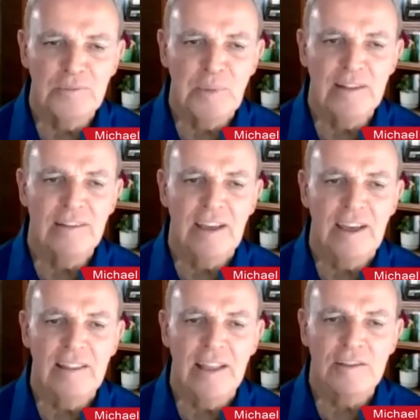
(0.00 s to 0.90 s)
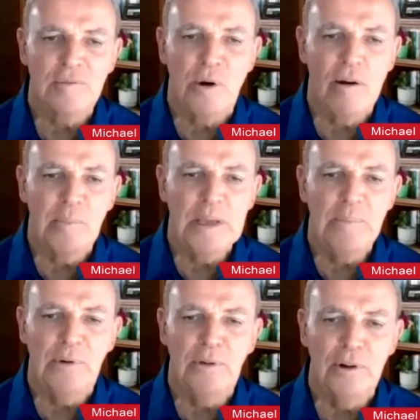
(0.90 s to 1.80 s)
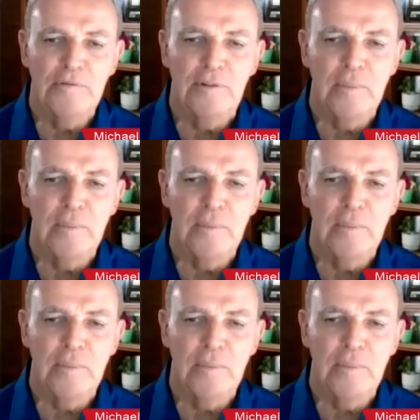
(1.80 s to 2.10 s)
It's been said that smart people learn